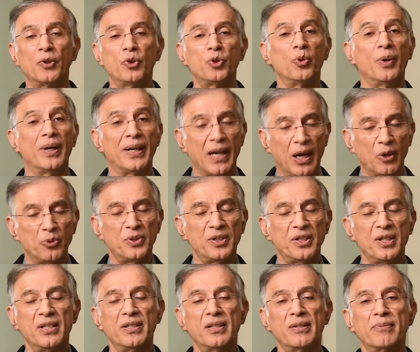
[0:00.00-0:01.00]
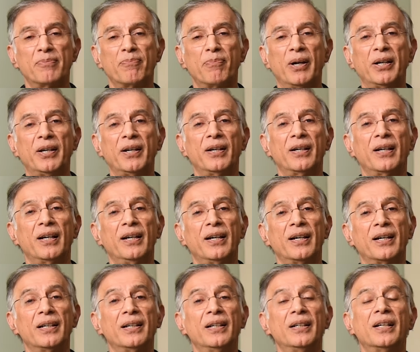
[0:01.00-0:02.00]
to announce this
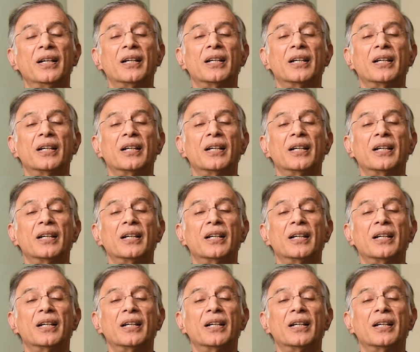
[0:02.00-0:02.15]
particular